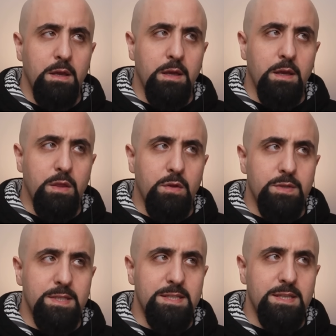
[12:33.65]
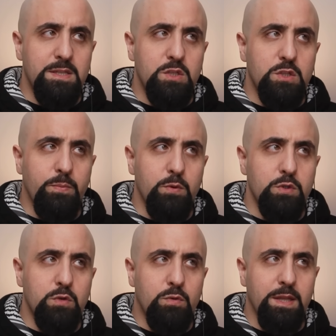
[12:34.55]
the resistance is
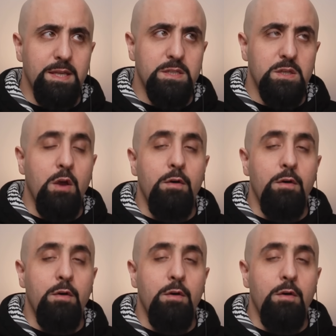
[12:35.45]
supposed to release